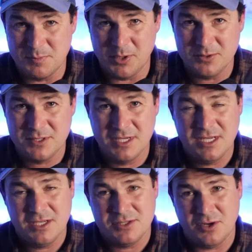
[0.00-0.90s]
boats.
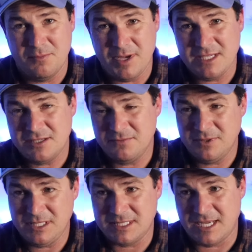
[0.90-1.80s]
So it makes it
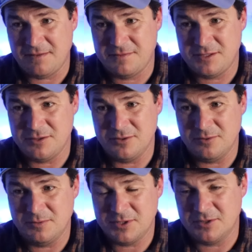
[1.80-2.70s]
really tough
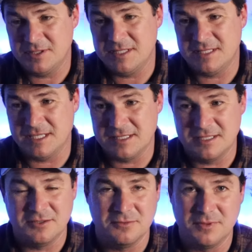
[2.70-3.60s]
to turn these things
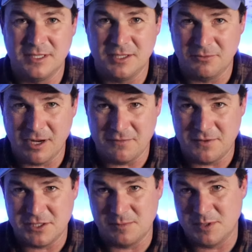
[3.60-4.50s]
into really great
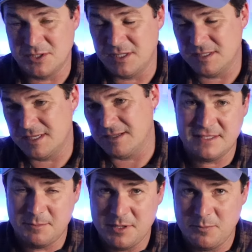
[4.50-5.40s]
fishing machines. Now,
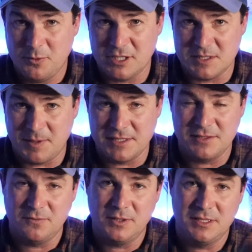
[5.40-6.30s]
some of the more
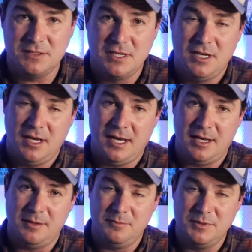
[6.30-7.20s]
expensive ones
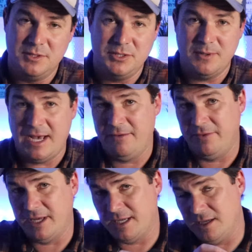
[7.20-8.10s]
do have
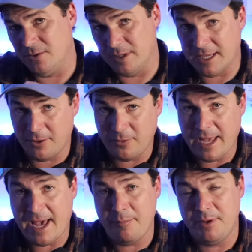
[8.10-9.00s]
like, you know, a gunnel
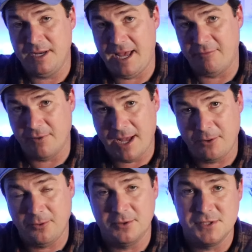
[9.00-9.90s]
cap and have rod
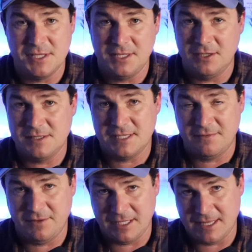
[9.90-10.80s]
holders in there and
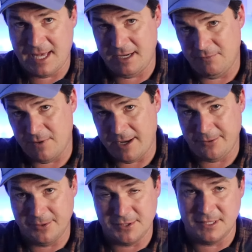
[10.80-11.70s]
stuff like that, and rod
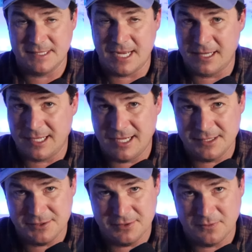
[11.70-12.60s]
holders on the side of the
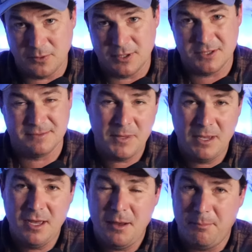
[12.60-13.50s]
console, of course.
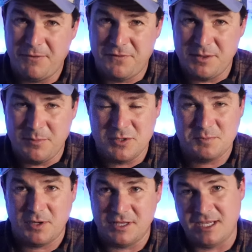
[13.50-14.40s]
But for the most
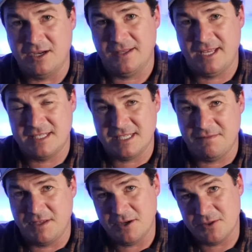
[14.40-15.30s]
part, the Carolina skiff
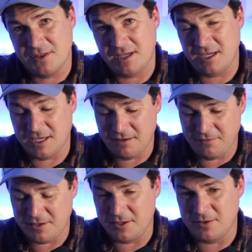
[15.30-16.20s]
that you're thinking
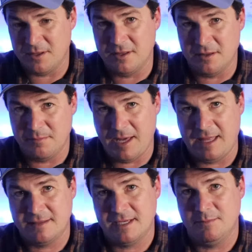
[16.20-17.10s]
of, you know, the
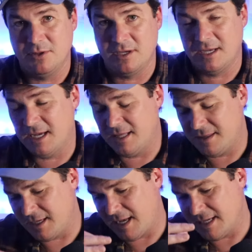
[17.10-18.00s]
bathtub looking kind of
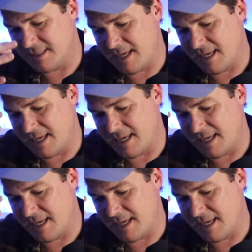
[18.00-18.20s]
thing, has